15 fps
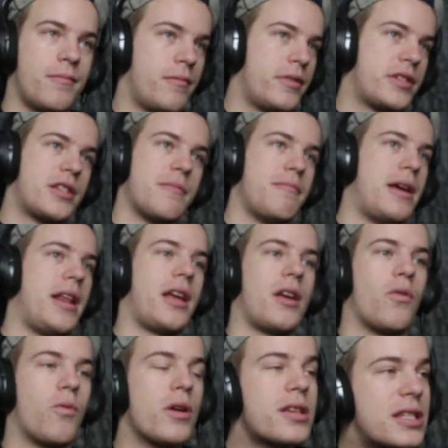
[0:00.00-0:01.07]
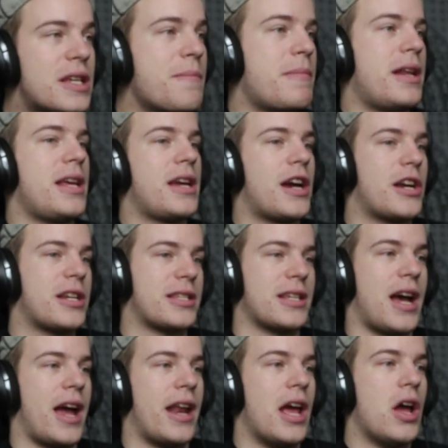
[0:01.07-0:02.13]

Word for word: submitting. We're submitting our design.